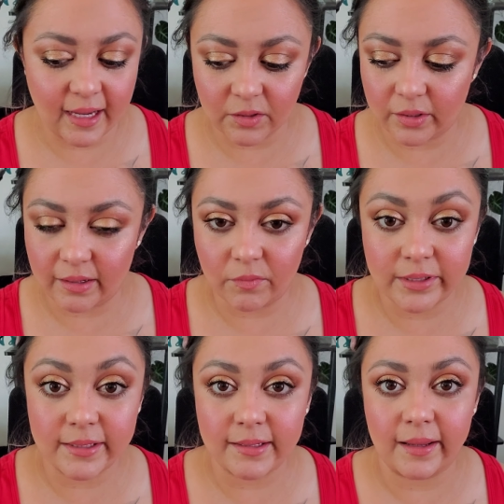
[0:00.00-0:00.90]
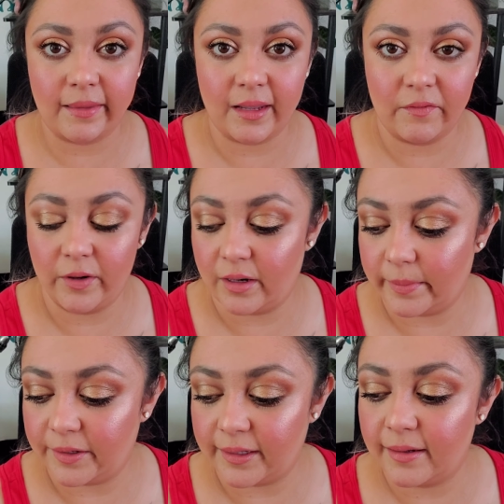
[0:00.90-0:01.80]
Actually, that was the thing that I forgot
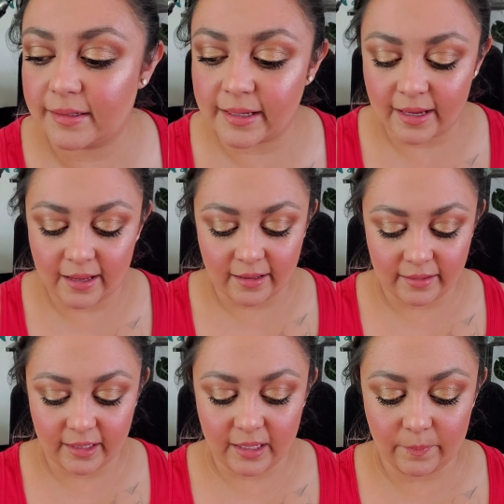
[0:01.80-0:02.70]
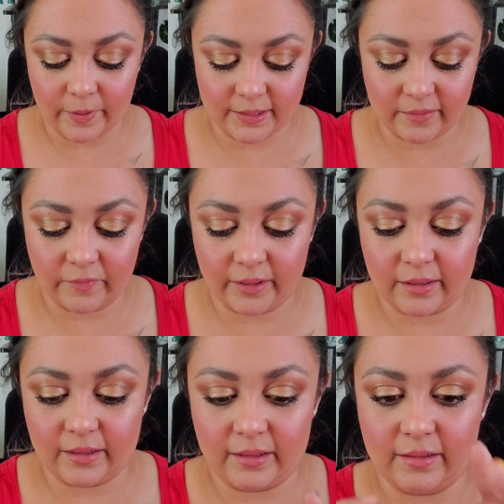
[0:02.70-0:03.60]
about this. The
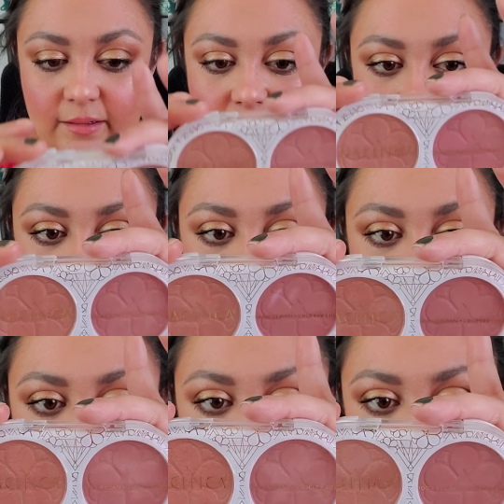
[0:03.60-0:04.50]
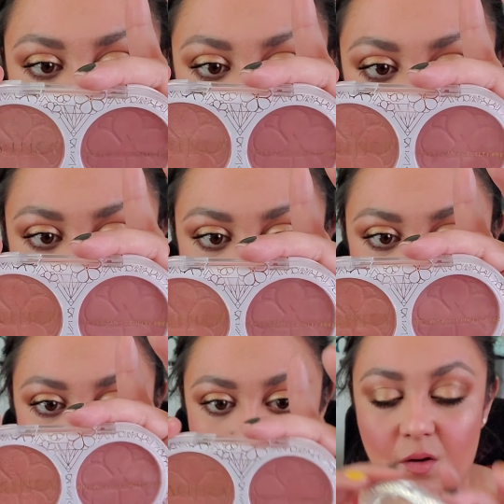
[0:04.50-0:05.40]
Pacifica
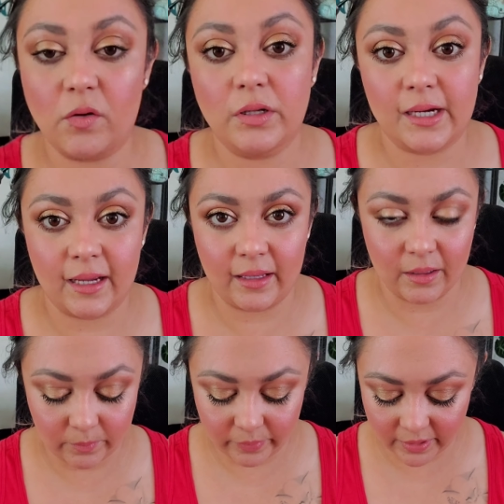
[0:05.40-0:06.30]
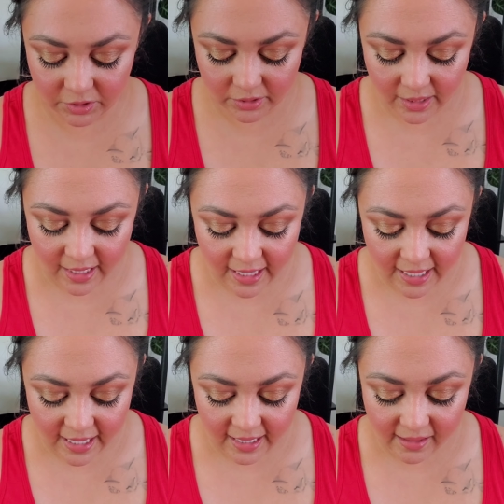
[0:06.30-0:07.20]
Cherry Gold Highlight and Blush
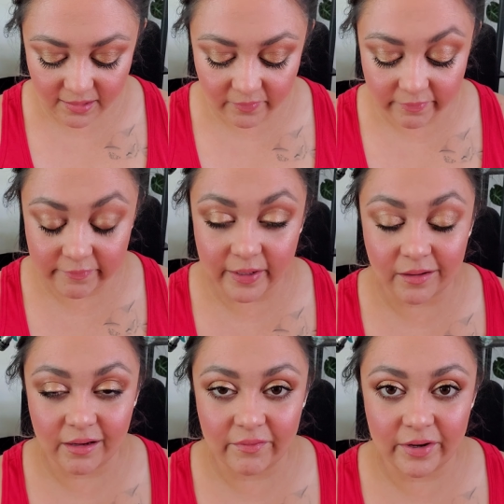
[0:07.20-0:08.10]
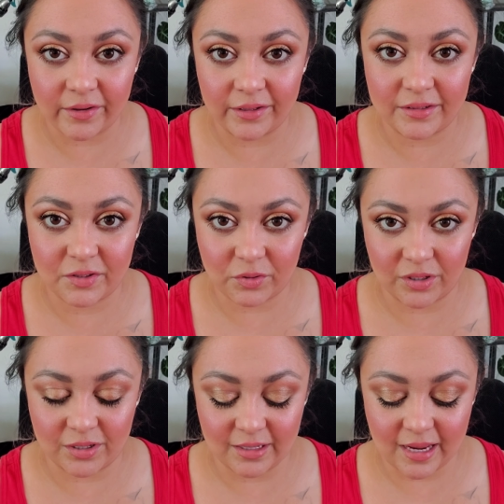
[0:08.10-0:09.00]
has a very, very
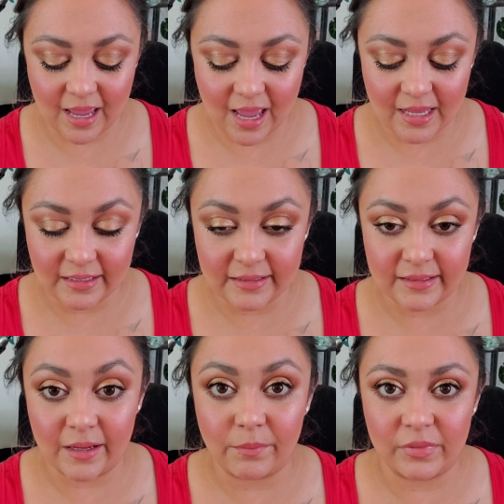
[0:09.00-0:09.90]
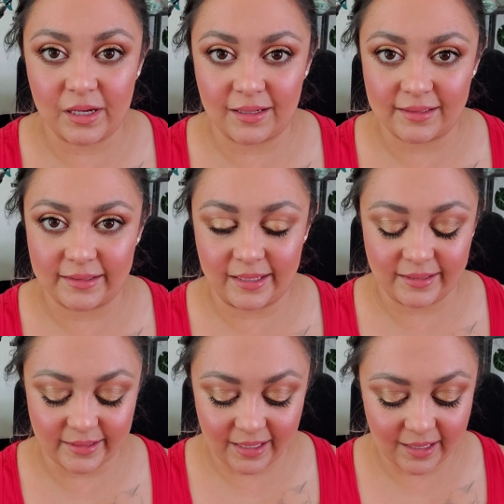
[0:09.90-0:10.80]
strong sunblock
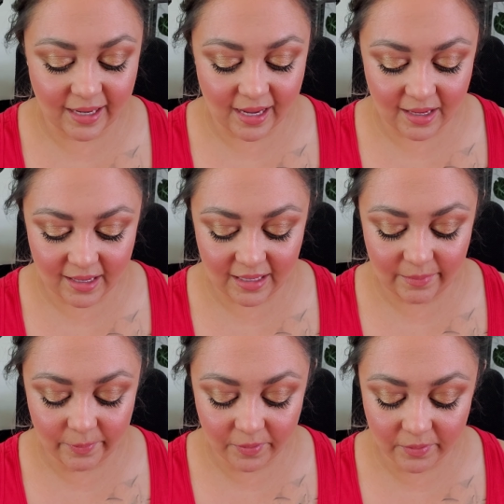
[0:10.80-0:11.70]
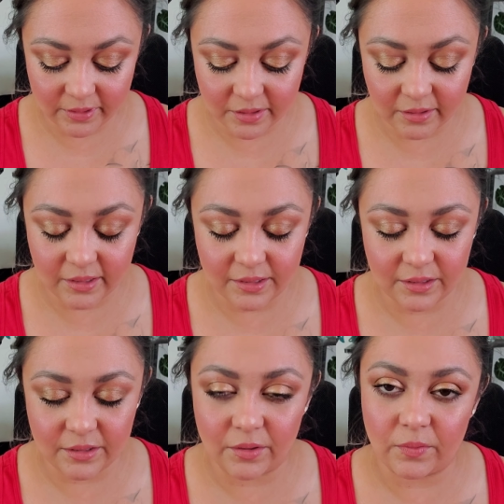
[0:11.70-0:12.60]
scent, and I personally
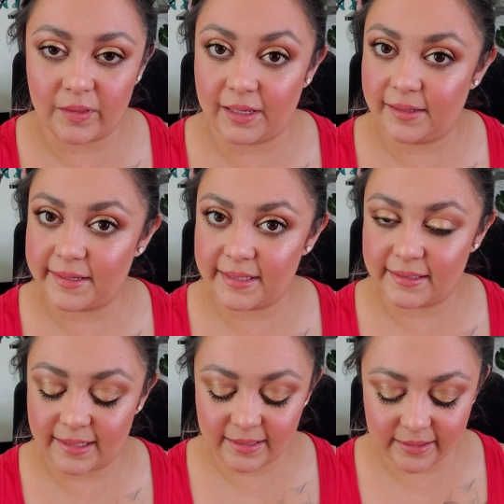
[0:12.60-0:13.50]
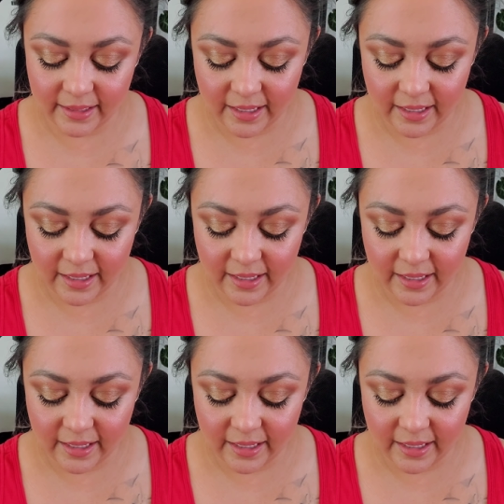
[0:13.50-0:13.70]
don't like that scent.